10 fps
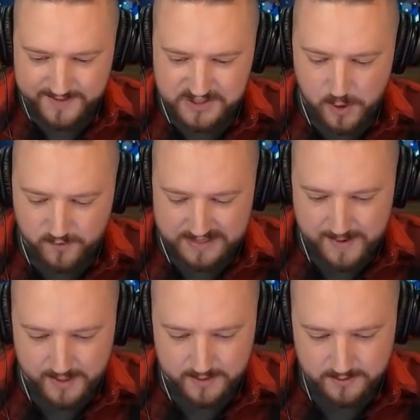just
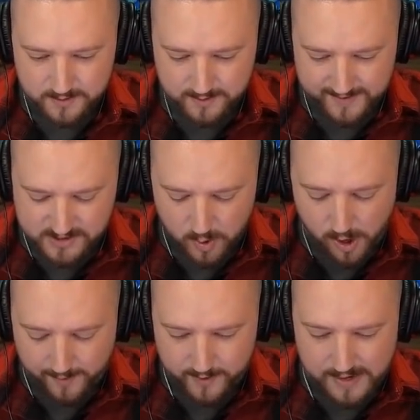overcommitted. Let's go
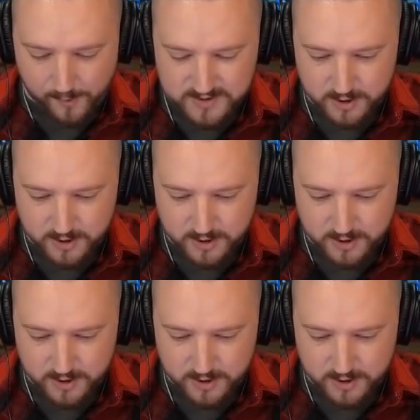hard here now, boys and